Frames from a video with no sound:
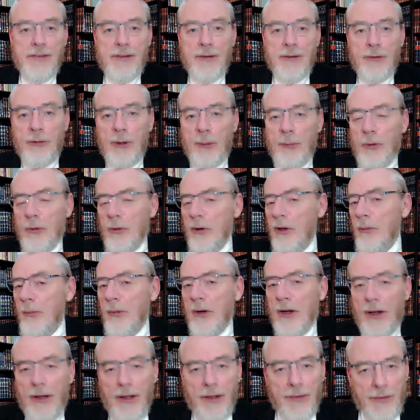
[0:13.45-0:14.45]
the Rabbi Rucham,
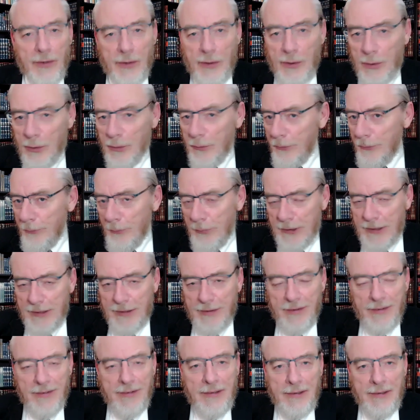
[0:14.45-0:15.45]
or other of my